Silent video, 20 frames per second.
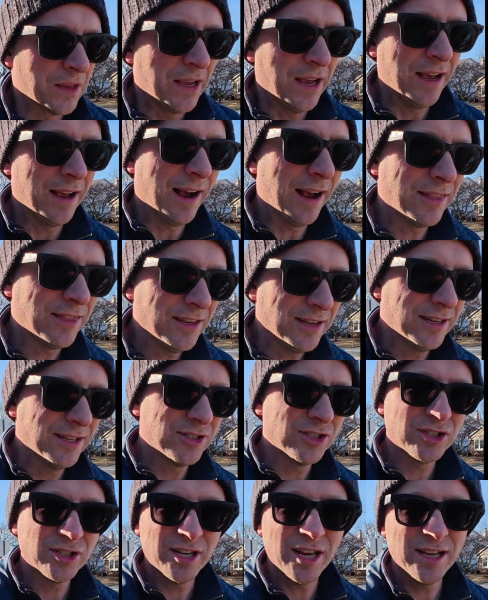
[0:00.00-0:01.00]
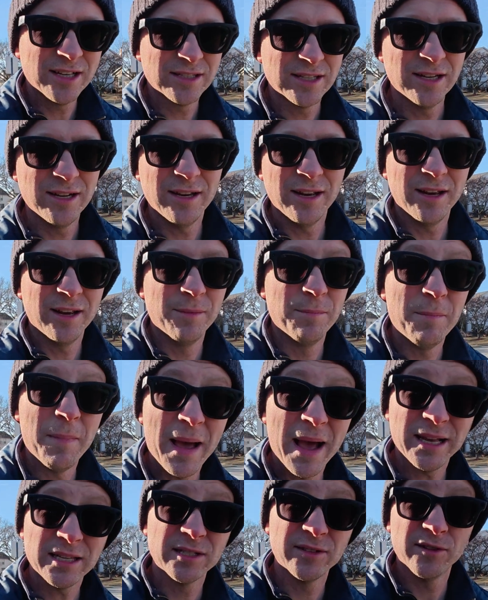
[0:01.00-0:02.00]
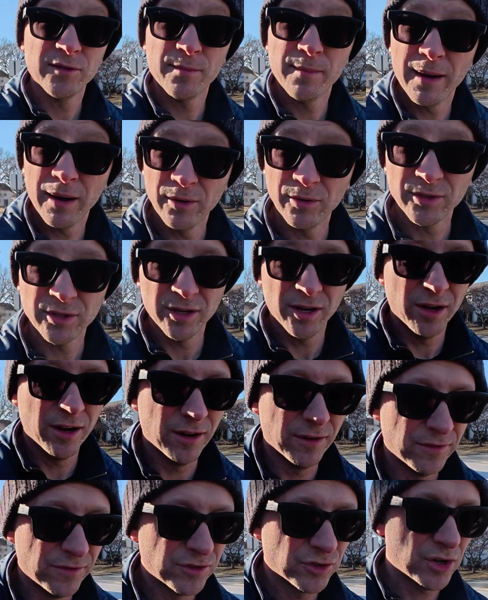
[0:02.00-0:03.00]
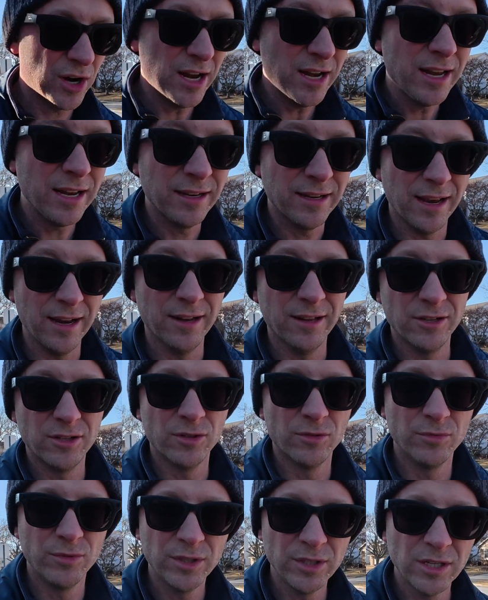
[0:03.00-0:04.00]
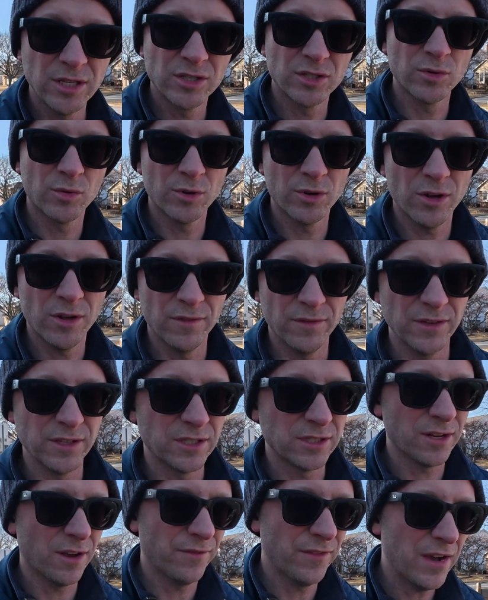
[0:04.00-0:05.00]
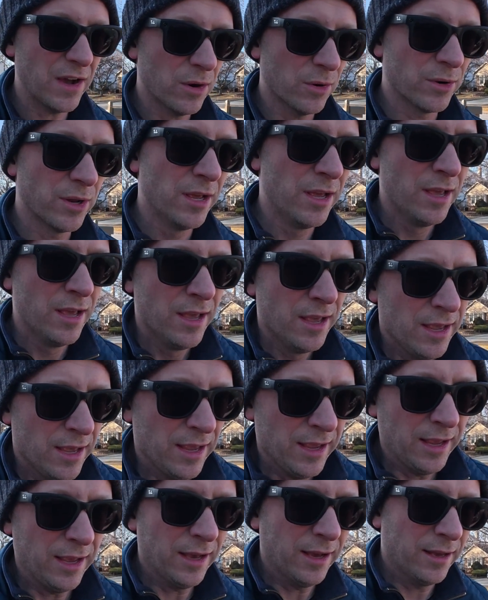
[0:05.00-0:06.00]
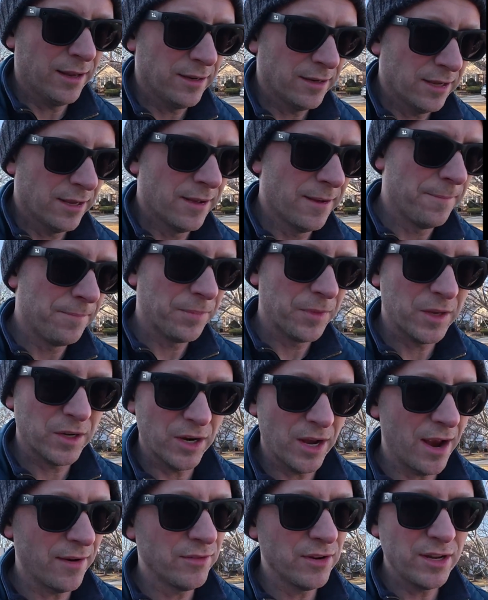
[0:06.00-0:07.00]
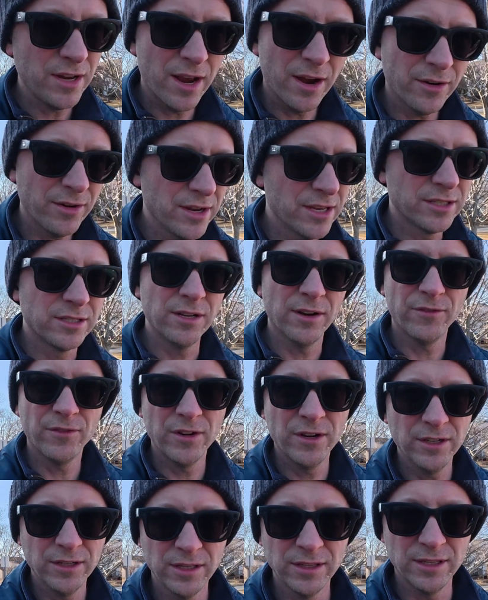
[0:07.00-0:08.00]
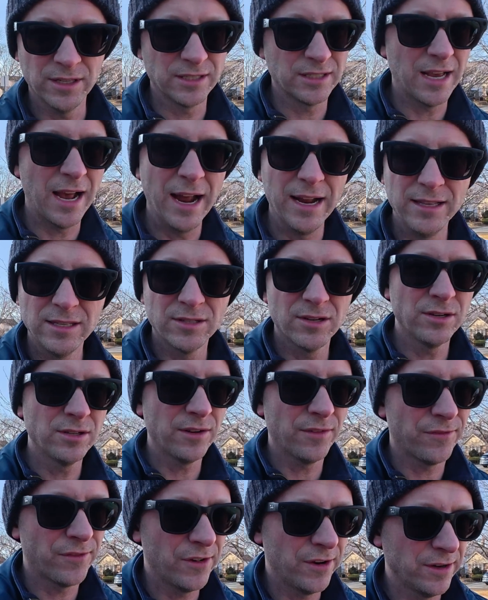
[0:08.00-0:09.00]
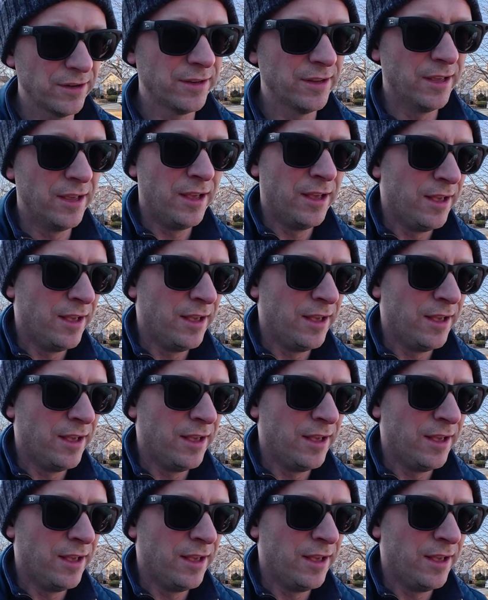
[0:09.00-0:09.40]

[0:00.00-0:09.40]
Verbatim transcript: I think it just takes a massive amount of training data to really sort all this stuff out. And every area is different. The signs are different.